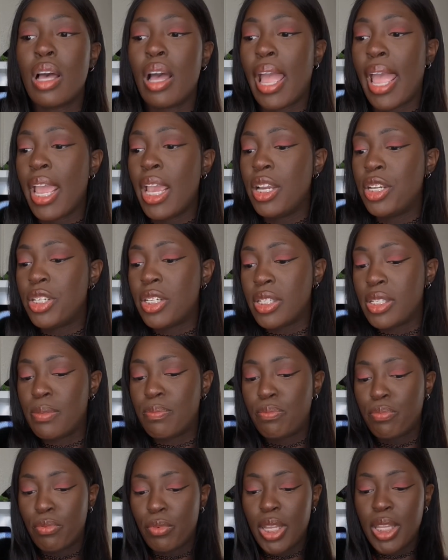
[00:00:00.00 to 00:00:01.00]
Age has
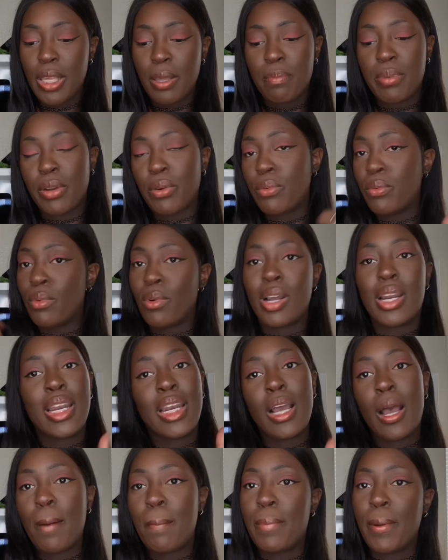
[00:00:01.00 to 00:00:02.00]
really been running
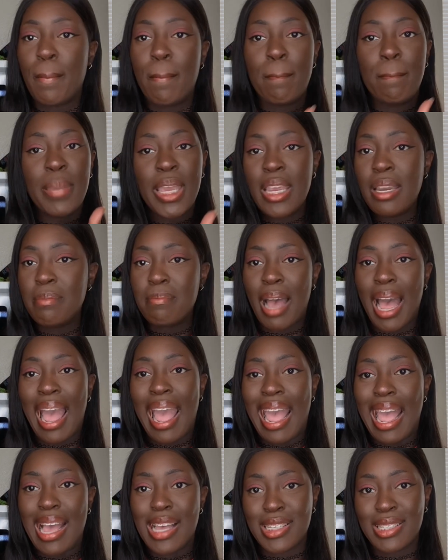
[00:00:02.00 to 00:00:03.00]
up and beating my
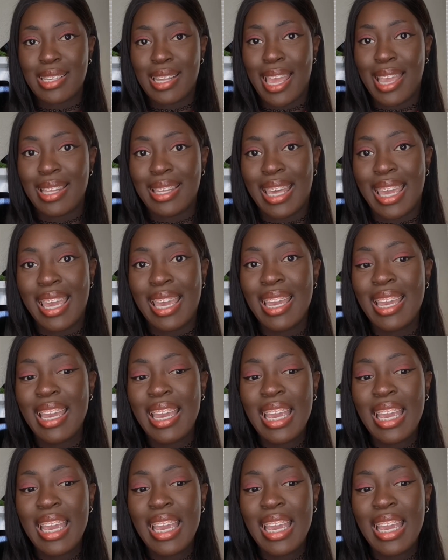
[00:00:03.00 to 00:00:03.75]
ass lately,